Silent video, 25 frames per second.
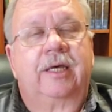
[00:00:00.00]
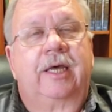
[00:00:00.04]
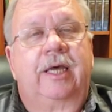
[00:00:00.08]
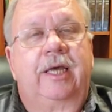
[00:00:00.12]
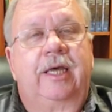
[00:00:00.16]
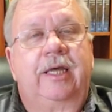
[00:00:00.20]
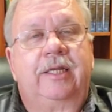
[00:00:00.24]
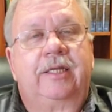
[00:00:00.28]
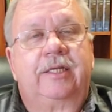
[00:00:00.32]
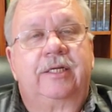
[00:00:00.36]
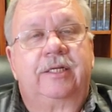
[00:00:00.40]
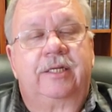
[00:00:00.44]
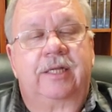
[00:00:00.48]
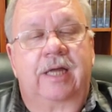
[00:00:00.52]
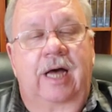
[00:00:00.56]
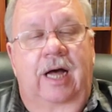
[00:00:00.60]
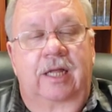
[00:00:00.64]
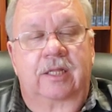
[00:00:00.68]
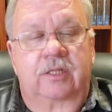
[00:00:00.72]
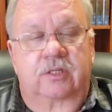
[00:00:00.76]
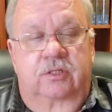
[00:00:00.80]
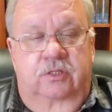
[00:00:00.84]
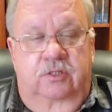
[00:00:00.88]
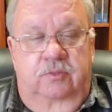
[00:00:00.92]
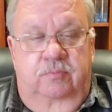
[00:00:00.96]
He did
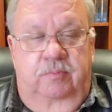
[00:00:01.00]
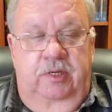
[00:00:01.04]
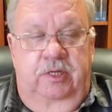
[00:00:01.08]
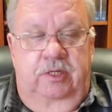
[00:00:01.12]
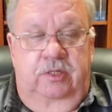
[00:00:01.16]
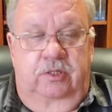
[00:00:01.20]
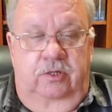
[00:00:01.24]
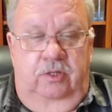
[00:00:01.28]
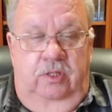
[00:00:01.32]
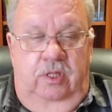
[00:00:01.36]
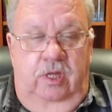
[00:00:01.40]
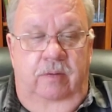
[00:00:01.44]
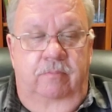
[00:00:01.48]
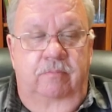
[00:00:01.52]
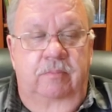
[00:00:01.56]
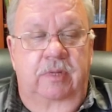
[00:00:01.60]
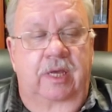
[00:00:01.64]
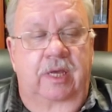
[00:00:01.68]
not speak to them